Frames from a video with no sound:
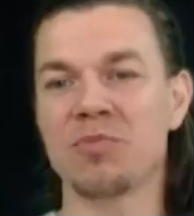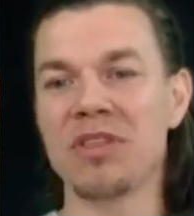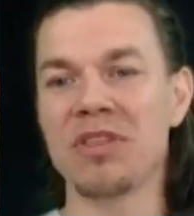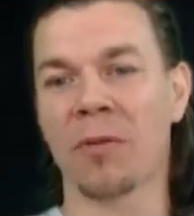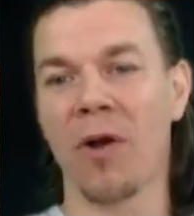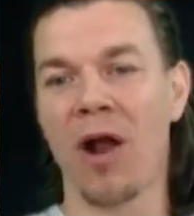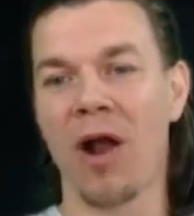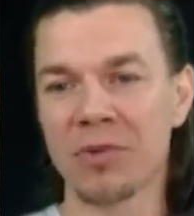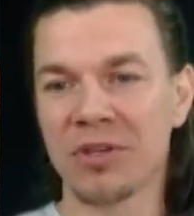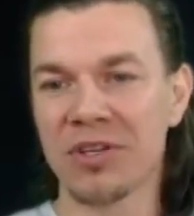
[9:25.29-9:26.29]
to be the
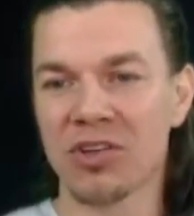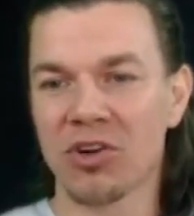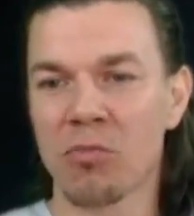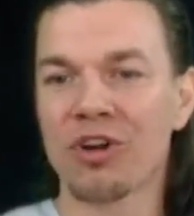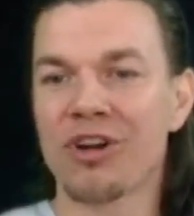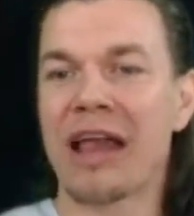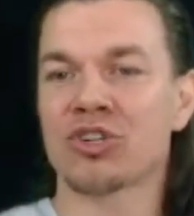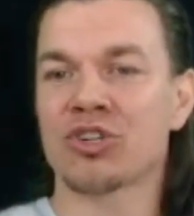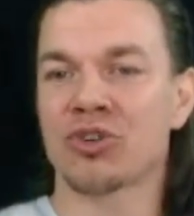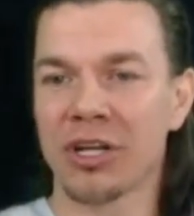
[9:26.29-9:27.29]
problem because they're more
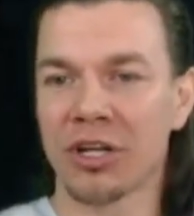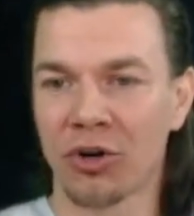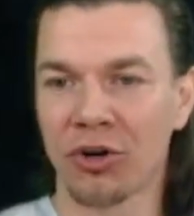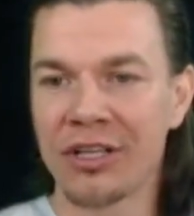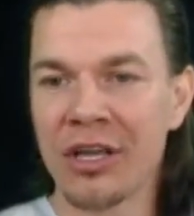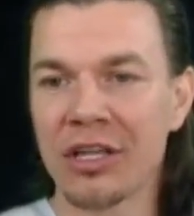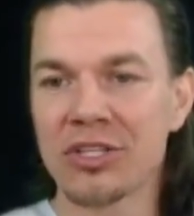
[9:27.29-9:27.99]
naturally occurring.